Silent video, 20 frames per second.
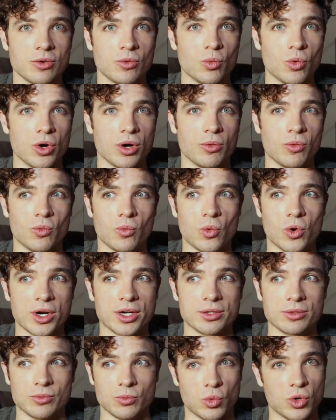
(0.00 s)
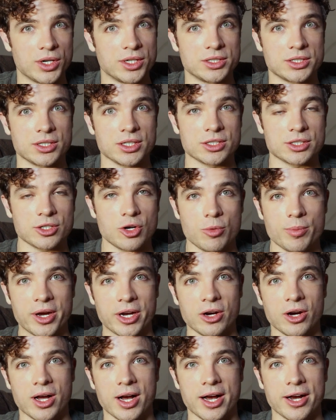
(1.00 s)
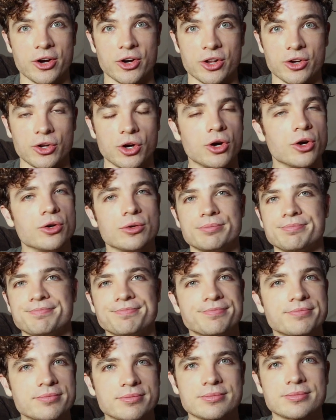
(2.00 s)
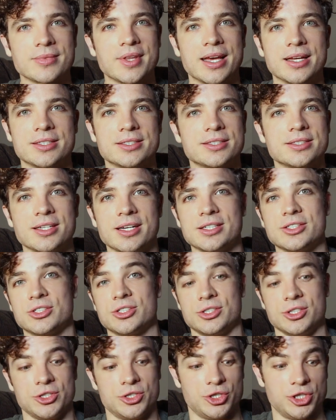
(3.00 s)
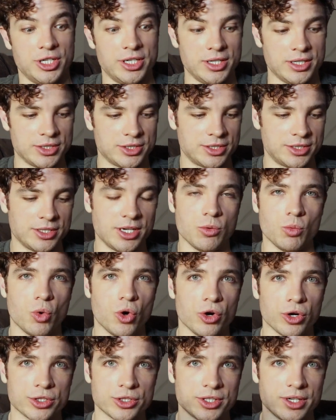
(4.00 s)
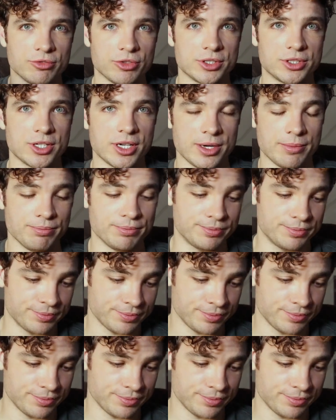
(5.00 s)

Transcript: What is this? Oh my God, I gotta know. It's just genius. It works every time.